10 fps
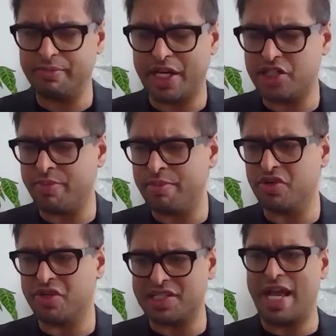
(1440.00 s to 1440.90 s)
by JP
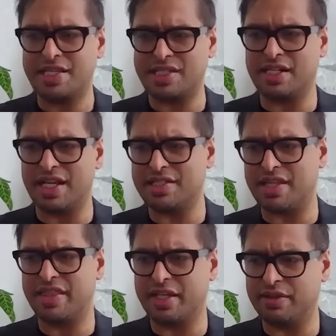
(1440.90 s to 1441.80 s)
Morgan as an asset class. I
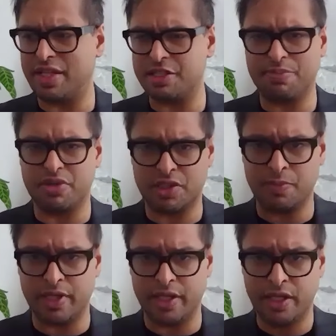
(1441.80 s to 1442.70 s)
think that's
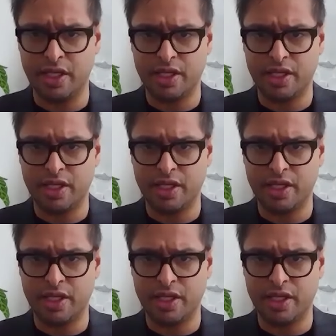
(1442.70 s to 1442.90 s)
possibly